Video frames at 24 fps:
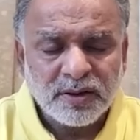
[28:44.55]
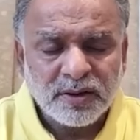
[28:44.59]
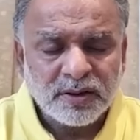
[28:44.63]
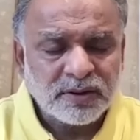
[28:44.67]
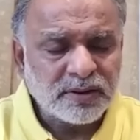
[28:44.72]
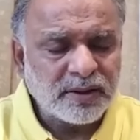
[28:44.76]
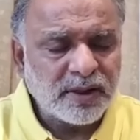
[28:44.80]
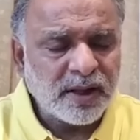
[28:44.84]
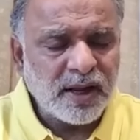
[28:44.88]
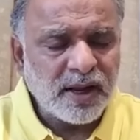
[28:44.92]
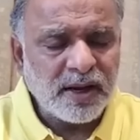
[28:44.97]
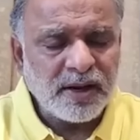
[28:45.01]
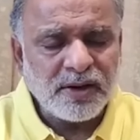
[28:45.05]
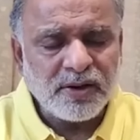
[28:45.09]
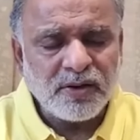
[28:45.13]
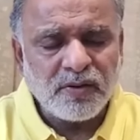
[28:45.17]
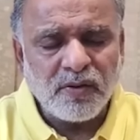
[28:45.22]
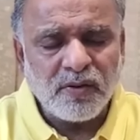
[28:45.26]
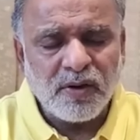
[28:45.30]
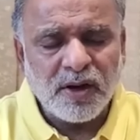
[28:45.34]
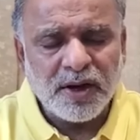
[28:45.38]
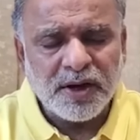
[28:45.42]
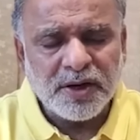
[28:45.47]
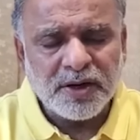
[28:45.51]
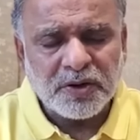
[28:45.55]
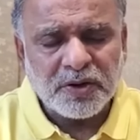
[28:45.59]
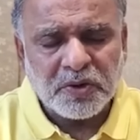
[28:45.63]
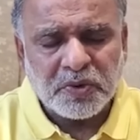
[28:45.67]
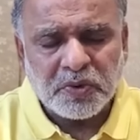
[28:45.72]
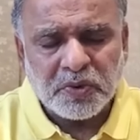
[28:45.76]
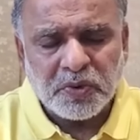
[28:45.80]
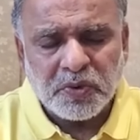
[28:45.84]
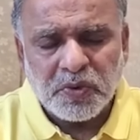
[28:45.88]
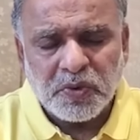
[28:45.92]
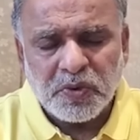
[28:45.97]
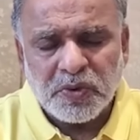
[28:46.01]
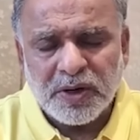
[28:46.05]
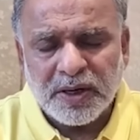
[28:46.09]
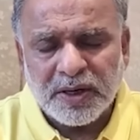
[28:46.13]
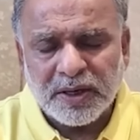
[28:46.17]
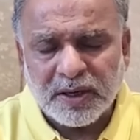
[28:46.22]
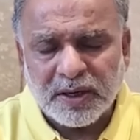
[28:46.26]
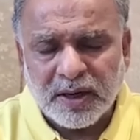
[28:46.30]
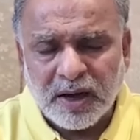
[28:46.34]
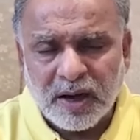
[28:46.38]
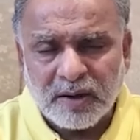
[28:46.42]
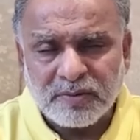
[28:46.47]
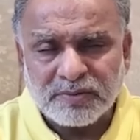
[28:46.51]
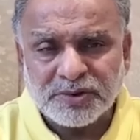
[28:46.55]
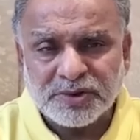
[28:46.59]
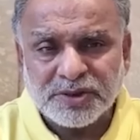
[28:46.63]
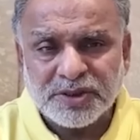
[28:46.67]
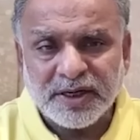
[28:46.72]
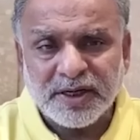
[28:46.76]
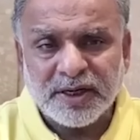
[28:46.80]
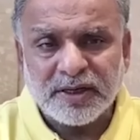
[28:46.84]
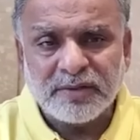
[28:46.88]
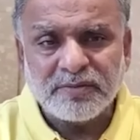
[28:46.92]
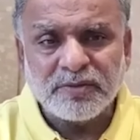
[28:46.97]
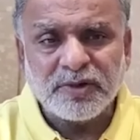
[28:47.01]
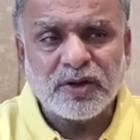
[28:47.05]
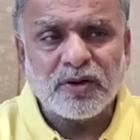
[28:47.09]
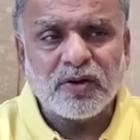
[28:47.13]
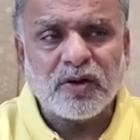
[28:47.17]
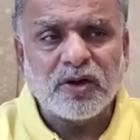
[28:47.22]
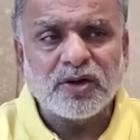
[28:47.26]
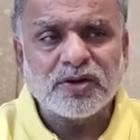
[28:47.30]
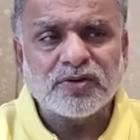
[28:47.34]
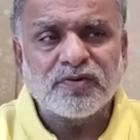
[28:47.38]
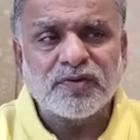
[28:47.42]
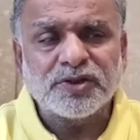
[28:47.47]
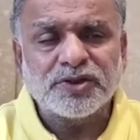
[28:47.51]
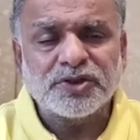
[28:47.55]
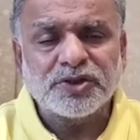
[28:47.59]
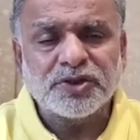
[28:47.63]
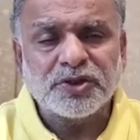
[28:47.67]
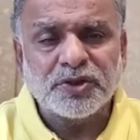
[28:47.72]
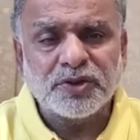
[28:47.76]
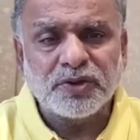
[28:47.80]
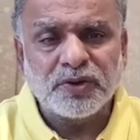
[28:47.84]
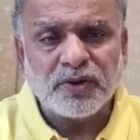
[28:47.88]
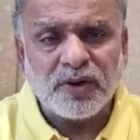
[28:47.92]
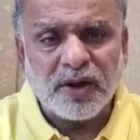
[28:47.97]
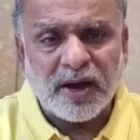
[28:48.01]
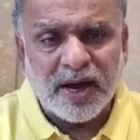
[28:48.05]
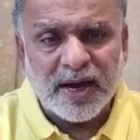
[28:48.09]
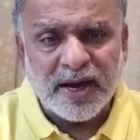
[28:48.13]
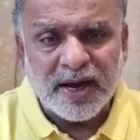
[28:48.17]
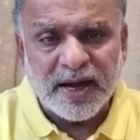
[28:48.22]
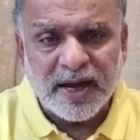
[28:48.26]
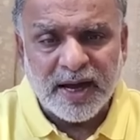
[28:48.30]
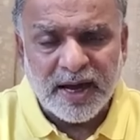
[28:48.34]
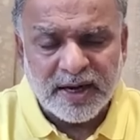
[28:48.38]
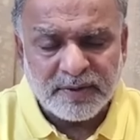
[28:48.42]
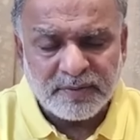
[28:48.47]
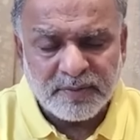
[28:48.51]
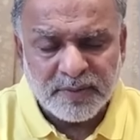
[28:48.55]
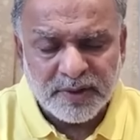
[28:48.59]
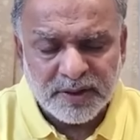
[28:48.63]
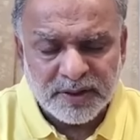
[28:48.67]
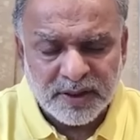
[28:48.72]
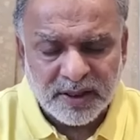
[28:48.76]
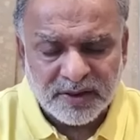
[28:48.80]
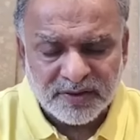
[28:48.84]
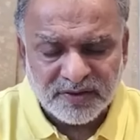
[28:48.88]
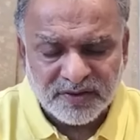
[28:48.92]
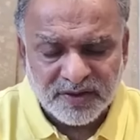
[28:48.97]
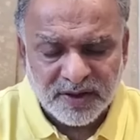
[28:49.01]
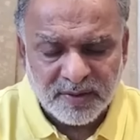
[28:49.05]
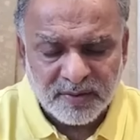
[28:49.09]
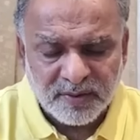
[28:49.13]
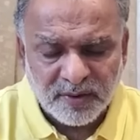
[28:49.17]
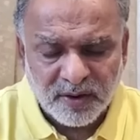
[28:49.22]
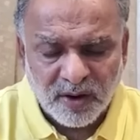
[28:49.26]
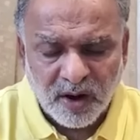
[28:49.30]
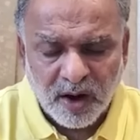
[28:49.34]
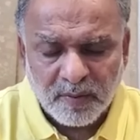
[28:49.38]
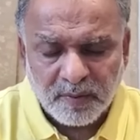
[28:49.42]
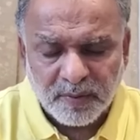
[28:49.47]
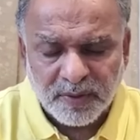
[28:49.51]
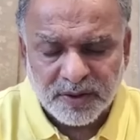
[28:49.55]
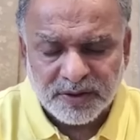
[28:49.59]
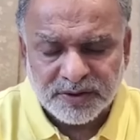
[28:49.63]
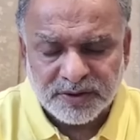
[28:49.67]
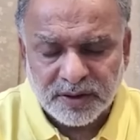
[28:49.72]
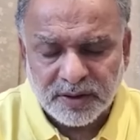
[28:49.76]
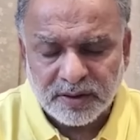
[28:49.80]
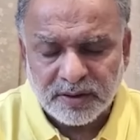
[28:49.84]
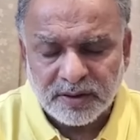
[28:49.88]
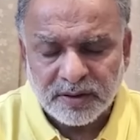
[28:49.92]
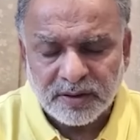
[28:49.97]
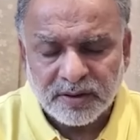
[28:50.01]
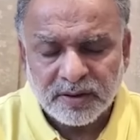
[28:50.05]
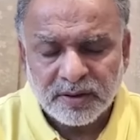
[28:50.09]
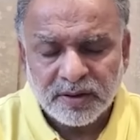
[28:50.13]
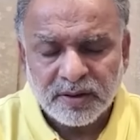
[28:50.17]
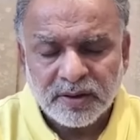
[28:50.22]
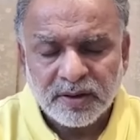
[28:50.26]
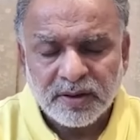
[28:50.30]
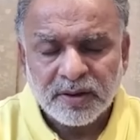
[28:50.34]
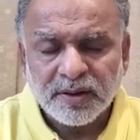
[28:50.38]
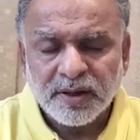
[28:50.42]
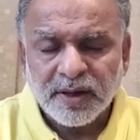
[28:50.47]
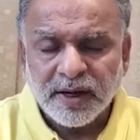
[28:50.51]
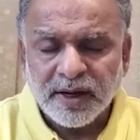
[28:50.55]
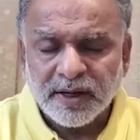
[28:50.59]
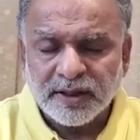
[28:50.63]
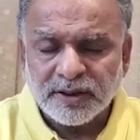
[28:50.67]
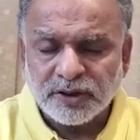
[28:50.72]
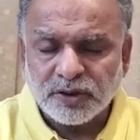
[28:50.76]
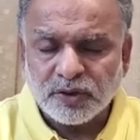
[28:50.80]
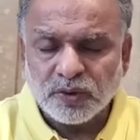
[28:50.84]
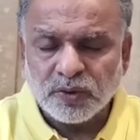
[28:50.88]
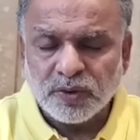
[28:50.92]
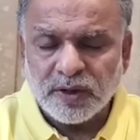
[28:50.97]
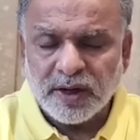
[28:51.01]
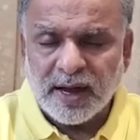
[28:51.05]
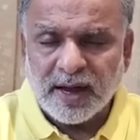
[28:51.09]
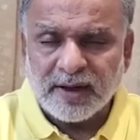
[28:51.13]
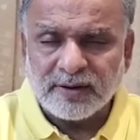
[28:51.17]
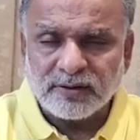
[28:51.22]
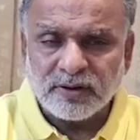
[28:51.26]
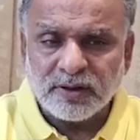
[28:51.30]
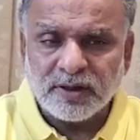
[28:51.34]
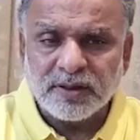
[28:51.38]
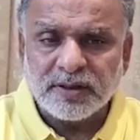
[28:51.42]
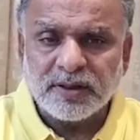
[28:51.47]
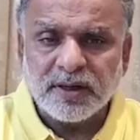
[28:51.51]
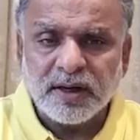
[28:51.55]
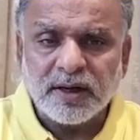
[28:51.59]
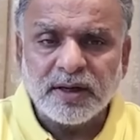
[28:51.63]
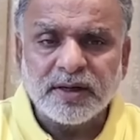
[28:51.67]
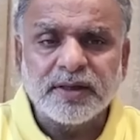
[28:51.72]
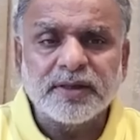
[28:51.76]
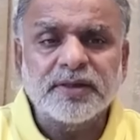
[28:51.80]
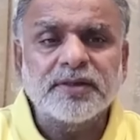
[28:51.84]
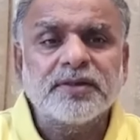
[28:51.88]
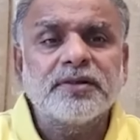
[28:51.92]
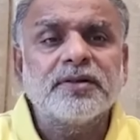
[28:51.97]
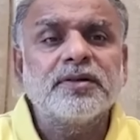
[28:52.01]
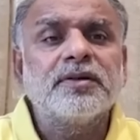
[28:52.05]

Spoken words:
Then you are in cool and calm state, because once you know I had been the same wrong person and today I have to return it,